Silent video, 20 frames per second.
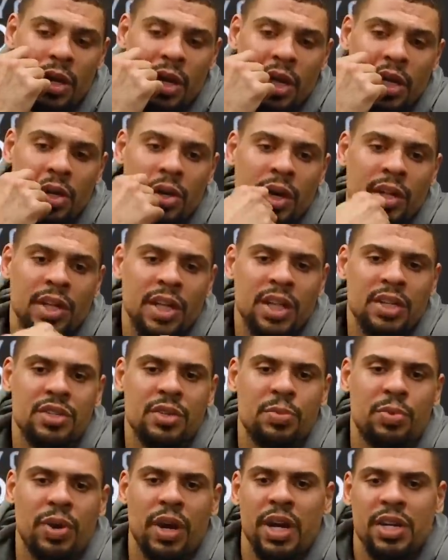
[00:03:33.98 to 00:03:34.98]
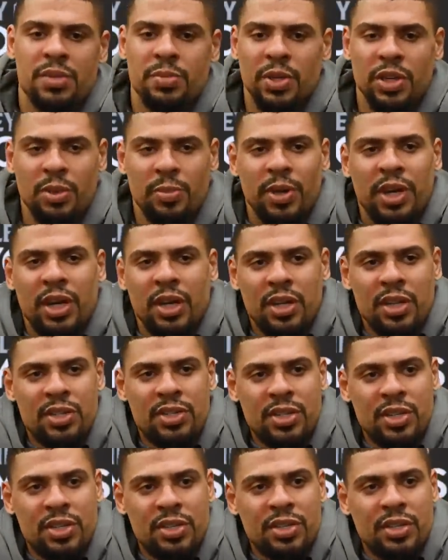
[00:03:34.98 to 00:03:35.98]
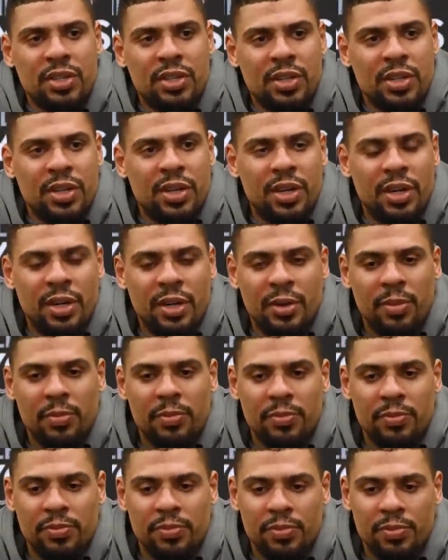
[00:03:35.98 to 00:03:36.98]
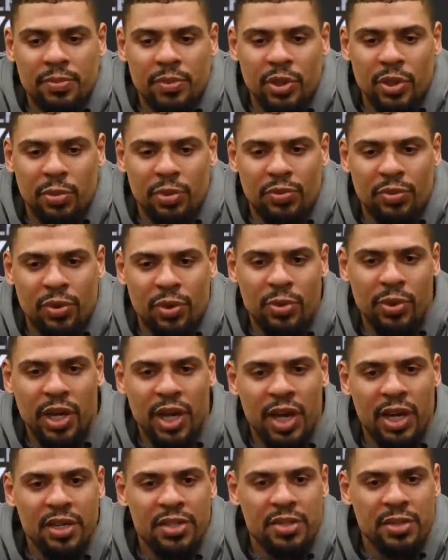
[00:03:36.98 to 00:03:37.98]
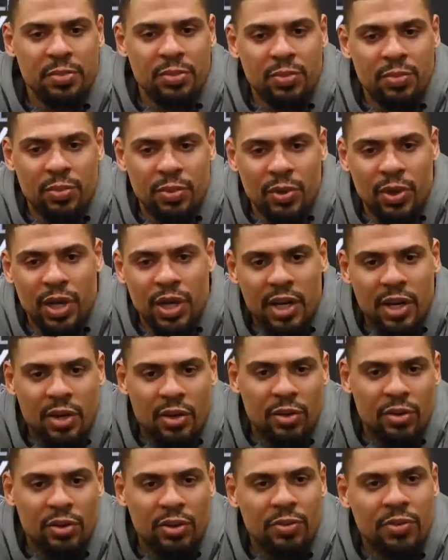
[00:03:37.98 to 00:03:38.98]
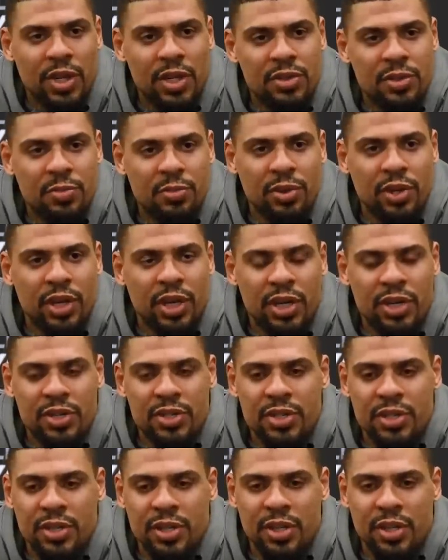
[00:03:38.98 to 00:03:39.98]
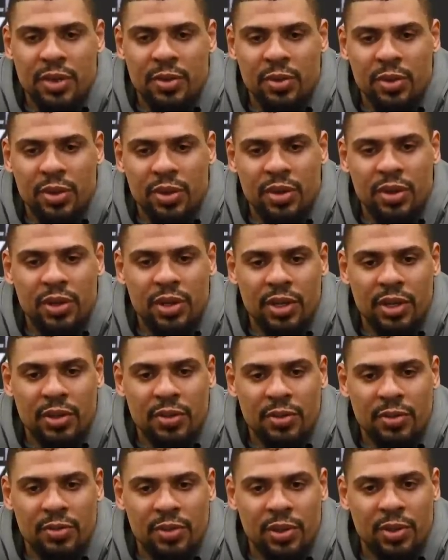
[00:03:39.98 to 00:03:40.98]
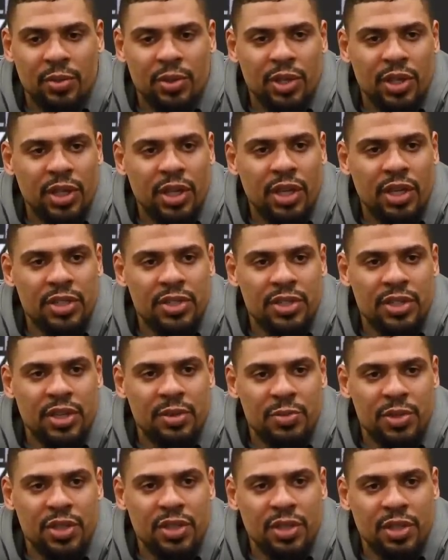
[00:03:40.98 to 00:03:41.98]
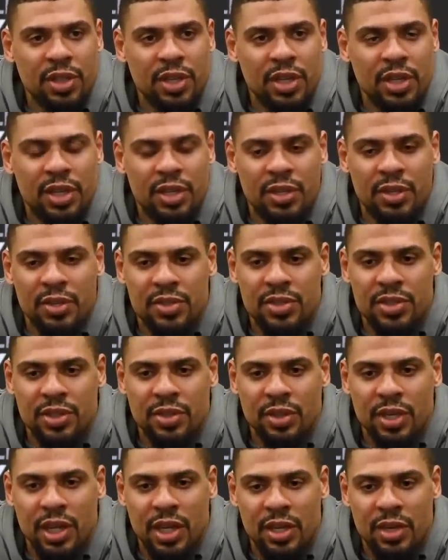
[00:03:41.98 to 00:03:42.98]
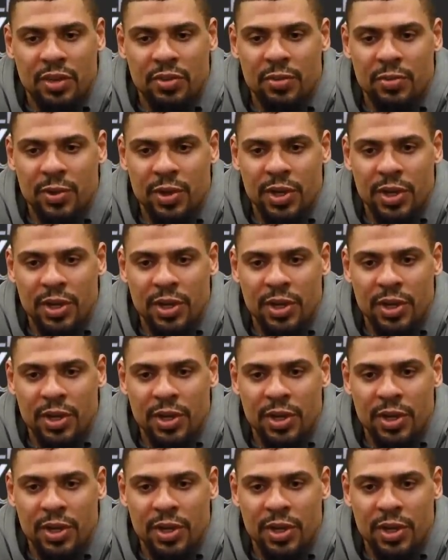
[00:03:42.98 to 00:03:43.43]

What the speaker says: You know, I think it surprised me at the beginning of the season. You know, before we added some older veteran players, we were, you know, one of the youngest teams in the league, and still kind of